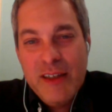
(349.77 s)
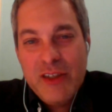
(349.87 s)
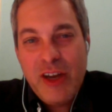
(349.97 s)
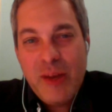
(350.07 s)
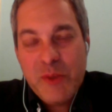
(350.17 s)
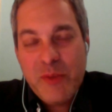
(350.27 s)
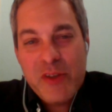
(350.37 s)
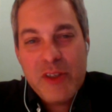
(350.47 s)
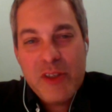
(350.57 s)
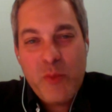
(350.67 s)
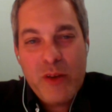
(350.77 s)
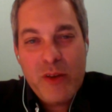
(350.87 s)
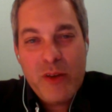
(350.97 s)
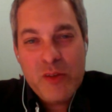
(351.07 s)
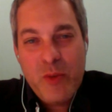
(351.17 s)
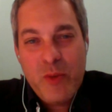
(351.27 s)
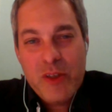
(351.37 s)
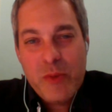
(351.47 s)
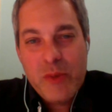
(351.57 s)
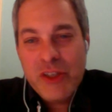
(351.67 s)
She Comes First is one of those
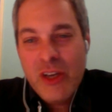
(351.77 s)
books which